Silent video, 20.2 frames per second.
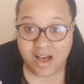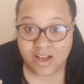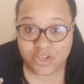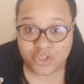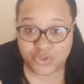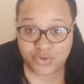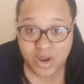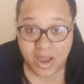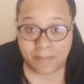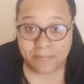a
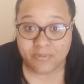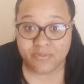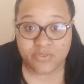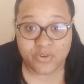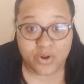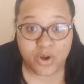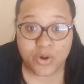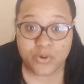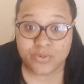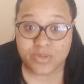trap of
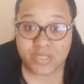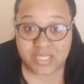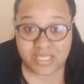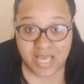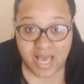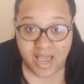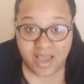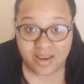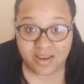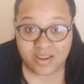your own
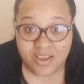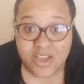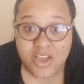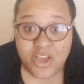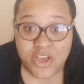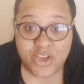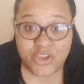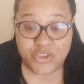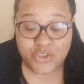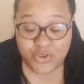design.
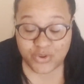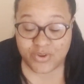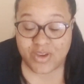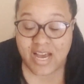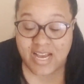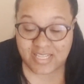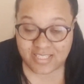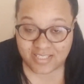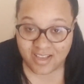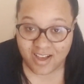You
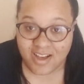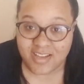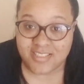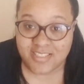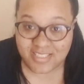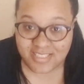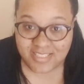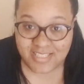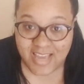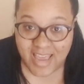guys
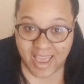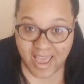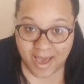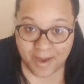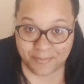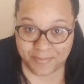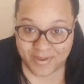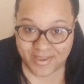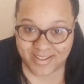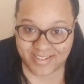caused this to
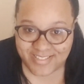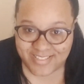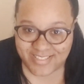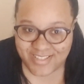happen.